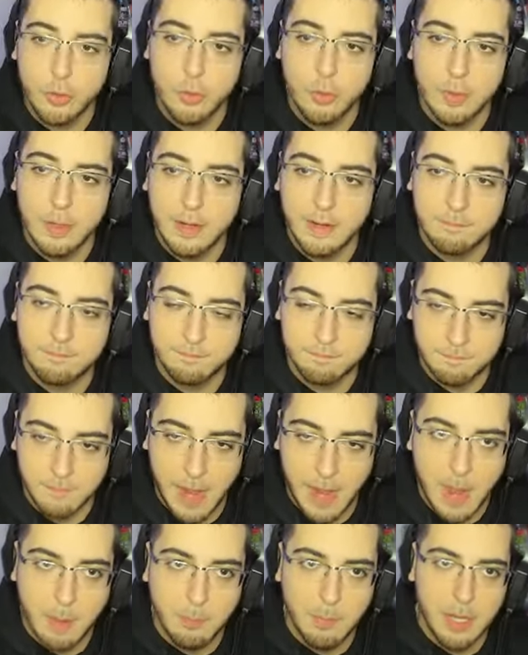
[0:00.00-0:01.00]
Dude, if
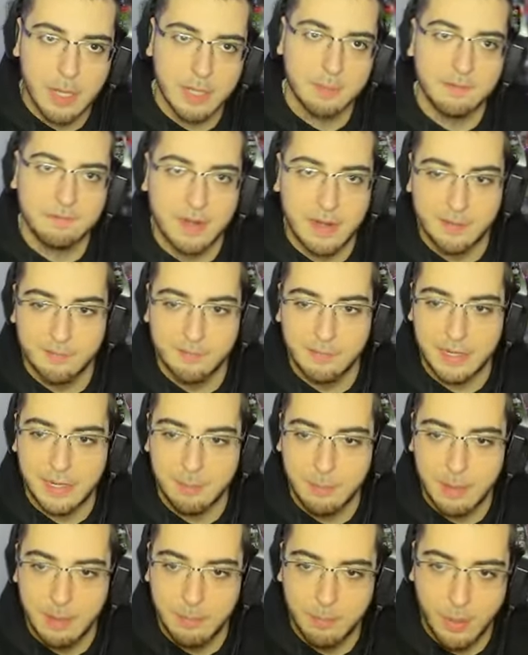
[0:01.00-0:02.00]
I'm not gonna be fine if I
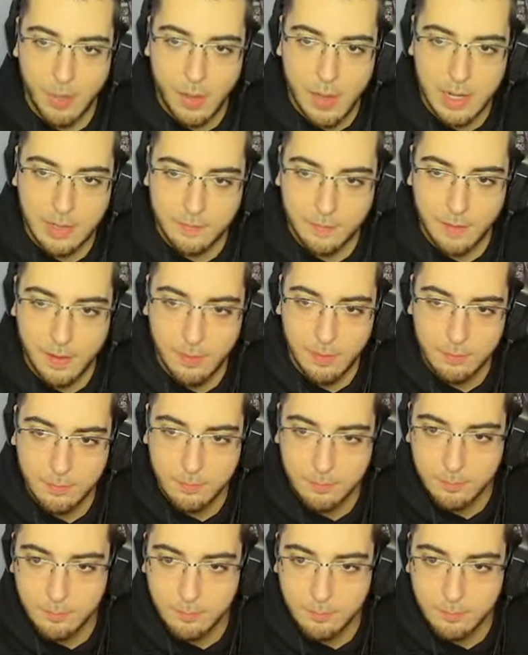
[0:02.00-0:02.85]
keep getting blocked, though.